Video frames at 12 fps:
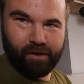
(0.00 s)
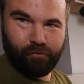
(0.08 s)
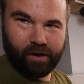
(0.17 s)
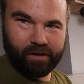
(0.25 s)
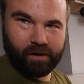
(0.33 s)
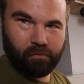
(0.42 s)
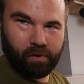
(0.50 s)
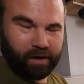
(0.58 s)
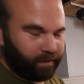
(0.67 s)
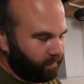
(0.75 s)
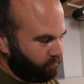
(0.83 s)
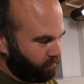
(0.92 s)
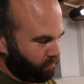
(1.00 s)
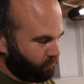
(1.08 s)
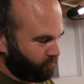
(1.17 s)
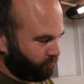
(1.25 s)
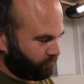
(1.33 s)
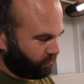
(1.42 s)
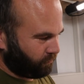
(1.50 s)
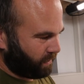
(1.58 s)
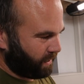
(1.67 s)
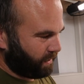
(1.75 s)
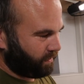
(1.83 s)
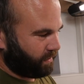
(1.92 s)
if I directly removed the
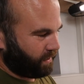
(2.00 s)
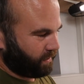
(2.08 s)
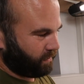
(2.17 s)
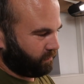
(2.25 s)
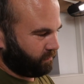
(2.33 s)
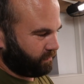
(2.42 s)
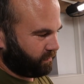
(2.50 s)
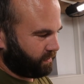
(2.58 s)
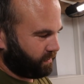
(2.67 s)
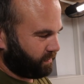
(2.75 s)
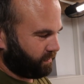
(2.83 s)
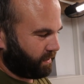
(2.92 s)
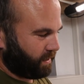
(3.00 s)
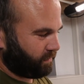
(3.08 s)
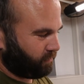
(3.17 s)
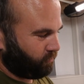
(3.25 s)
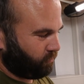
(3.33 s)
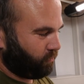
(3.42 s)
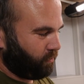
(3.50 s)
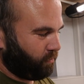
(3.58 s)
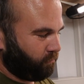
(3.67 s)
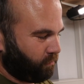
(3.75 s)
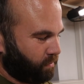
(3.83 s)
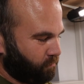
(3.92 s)
rear, I didn't have to
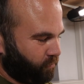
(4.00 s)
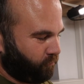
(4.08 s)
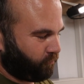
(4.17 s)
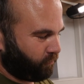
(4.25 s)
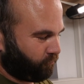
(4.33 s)
remove the